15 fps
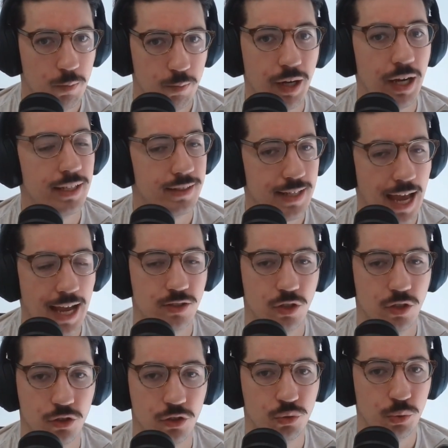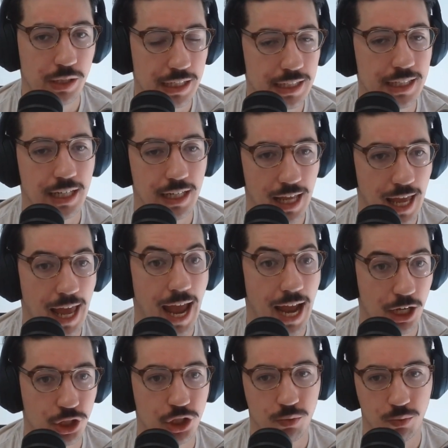but text on screen can
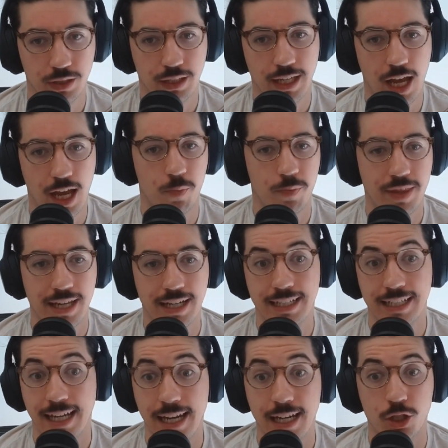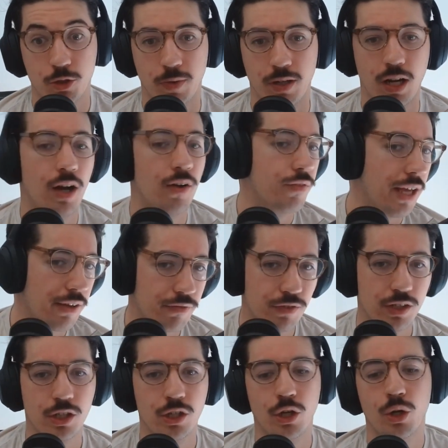actually really help the engagement of that
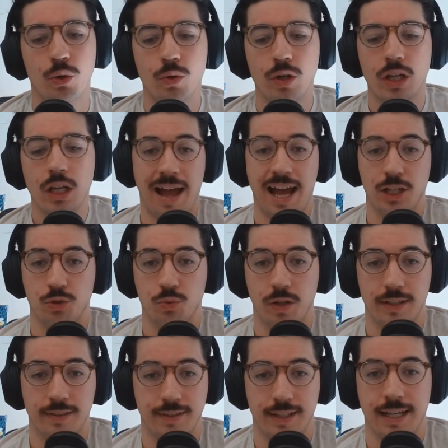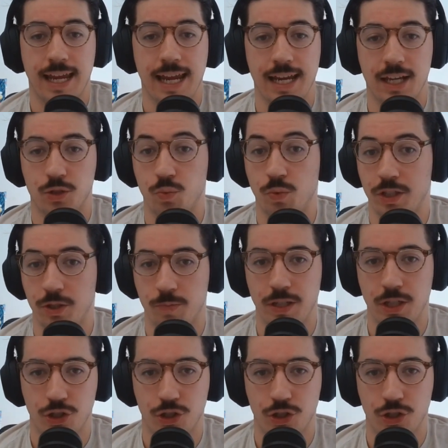video as well as enhance what is being